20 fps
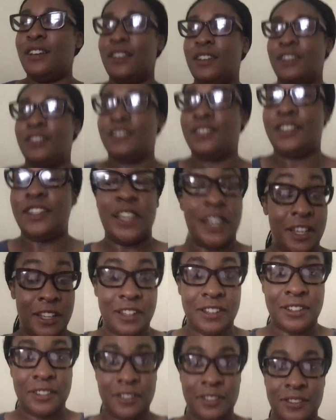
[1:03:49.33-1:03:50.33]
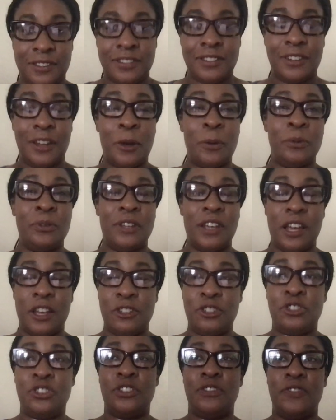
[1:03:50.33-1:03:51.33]
Yeah, that was an
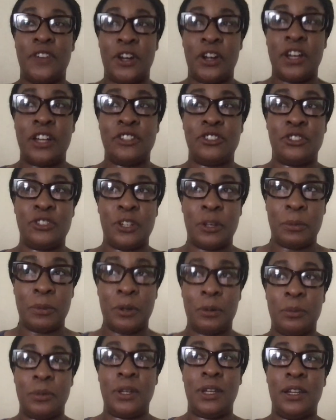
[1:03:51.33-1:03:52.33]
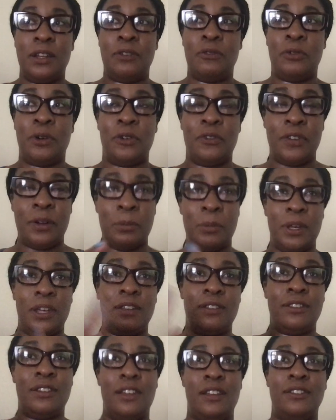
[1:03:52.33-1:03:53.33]
very interesting moment where Remick
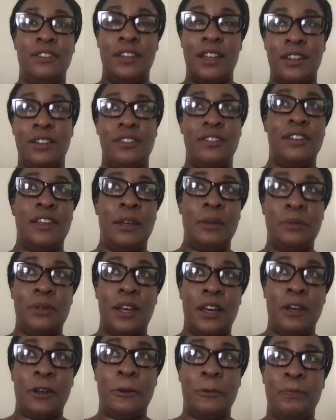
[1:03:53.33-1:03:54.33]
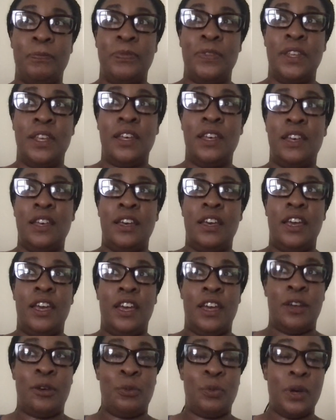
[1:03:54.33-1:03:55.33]
says it at the same time.
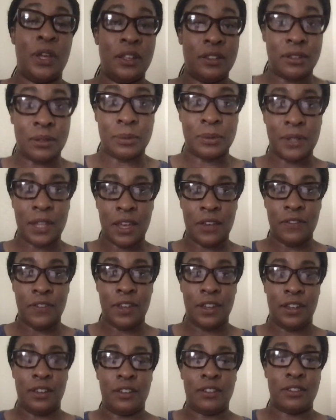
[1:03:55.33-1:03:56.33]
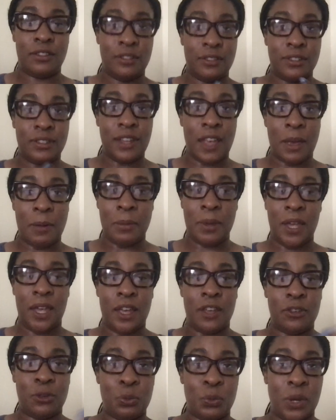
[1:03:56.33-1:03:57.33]
And what ends up saving Sammy is
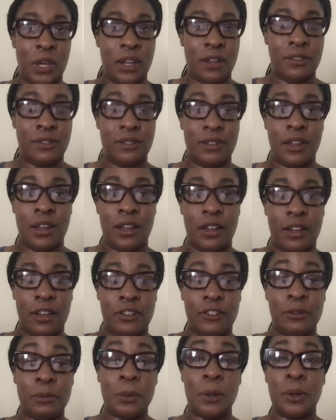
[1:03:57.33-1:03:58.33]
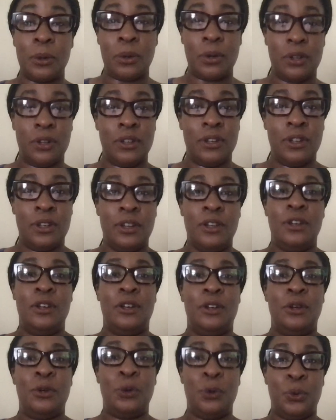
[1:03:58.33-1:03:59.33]
when Smoke,
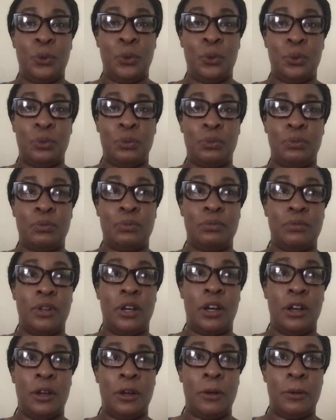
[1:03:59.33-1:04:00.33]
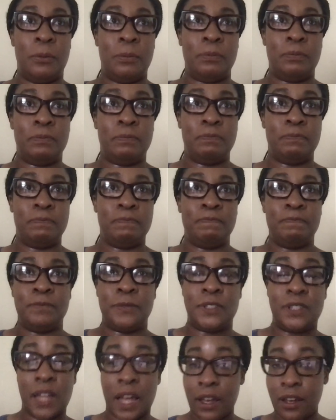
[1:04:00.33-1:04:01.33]
who
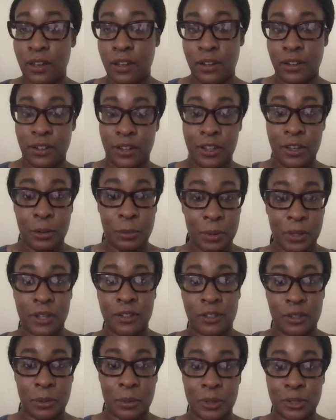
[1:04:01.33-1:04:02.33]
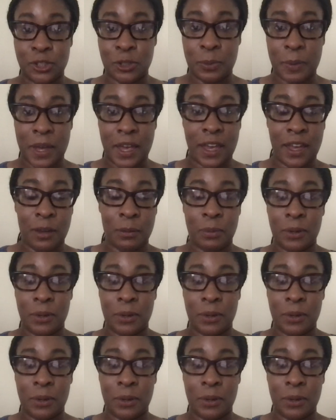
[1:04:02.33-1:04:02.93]
Stack couldn't kill because of the mojo bag, but